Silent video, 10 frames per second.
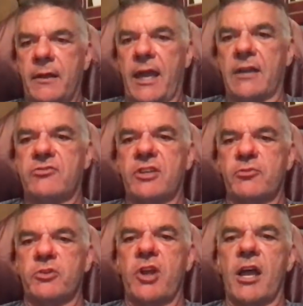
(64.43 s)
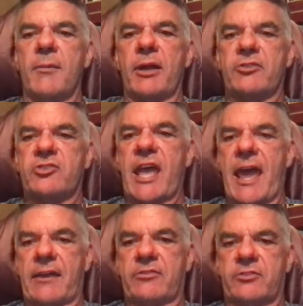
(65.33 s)
And since we're talking about
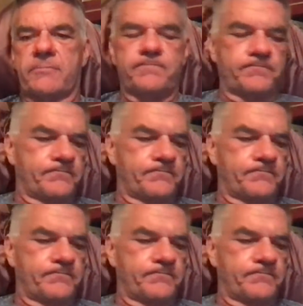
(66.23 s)
sacks,